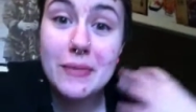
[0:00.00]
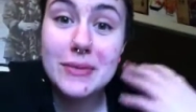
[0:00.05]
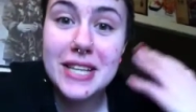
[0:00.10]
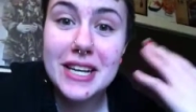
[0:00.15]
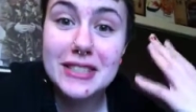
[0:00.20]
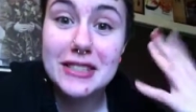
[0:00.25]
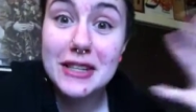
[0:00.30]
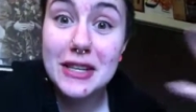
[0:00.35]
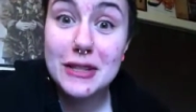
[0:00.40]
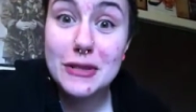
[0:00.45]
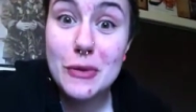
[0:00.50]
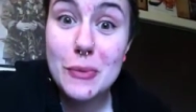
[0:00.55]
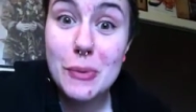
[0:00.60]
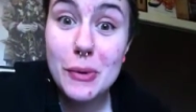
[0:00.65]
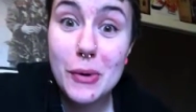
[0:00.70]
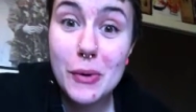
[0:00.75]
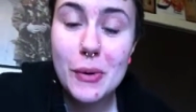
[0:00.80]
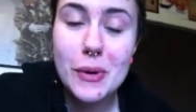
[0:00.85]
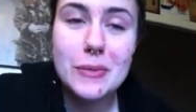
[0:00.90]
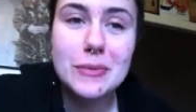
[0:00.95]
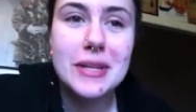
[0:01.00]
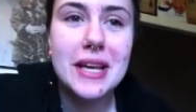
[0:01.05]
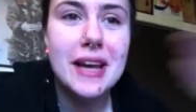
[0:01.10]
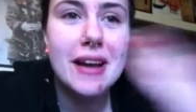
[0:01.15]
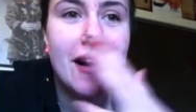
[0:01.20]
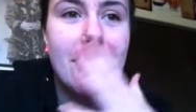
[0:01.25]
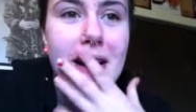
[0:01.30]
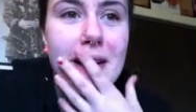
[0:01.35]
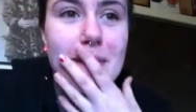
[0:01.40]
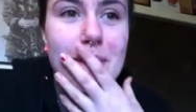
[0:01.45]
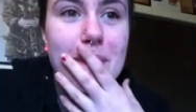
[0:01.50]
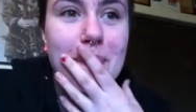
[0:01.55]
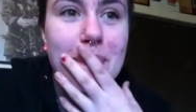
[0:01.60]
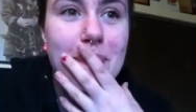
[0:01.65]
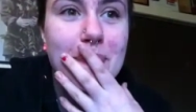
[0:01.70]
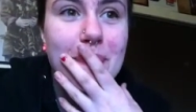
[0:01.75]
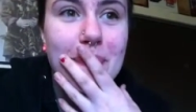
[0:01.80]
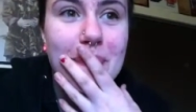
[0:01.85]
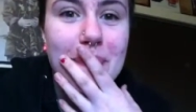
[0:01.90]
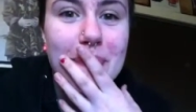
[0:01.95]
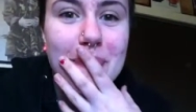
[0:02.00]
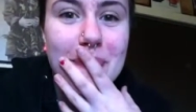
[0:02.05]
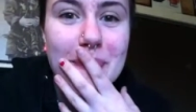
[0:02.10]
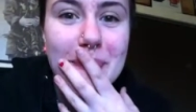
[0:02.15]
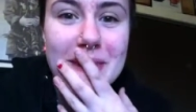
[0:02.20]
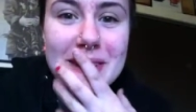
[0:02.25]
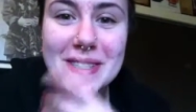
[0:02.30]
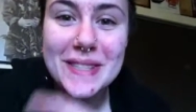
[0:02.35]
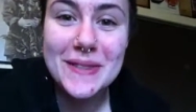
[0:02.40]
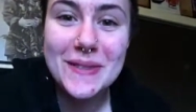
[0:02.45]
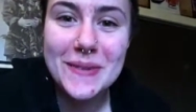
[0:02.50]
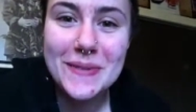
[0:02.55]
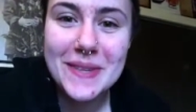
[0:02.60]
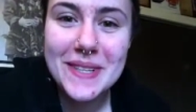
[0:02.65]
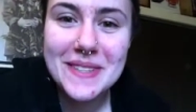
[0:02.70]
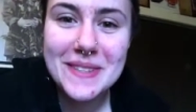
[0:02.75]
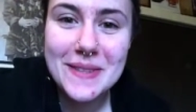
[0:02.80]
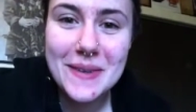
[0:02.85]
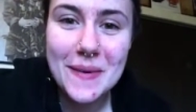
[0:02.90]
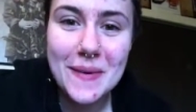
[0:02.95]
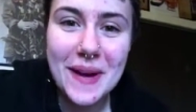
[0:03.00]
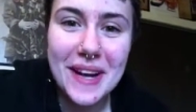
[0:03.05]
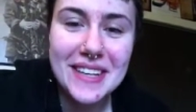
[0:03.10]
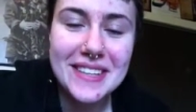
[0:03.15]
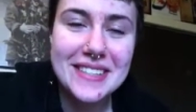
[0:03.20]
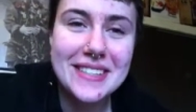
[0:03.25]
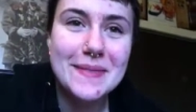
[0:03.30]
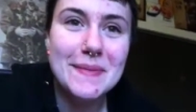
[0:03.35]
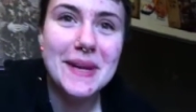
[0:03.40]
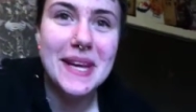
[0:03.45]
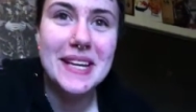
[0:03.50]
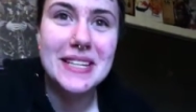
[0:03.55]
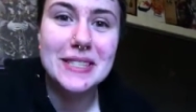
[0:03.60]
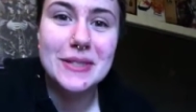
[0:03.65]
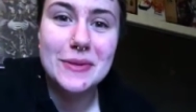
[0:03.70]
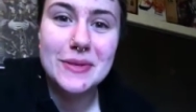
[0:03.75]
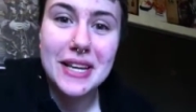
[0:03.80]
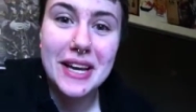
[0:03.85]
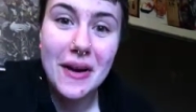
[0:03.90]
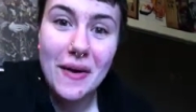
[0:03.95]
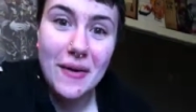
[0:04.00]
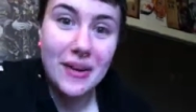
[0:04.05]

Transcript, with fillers: it was actually like, super cool, it was like, um, she was being so nice to me, and she was like,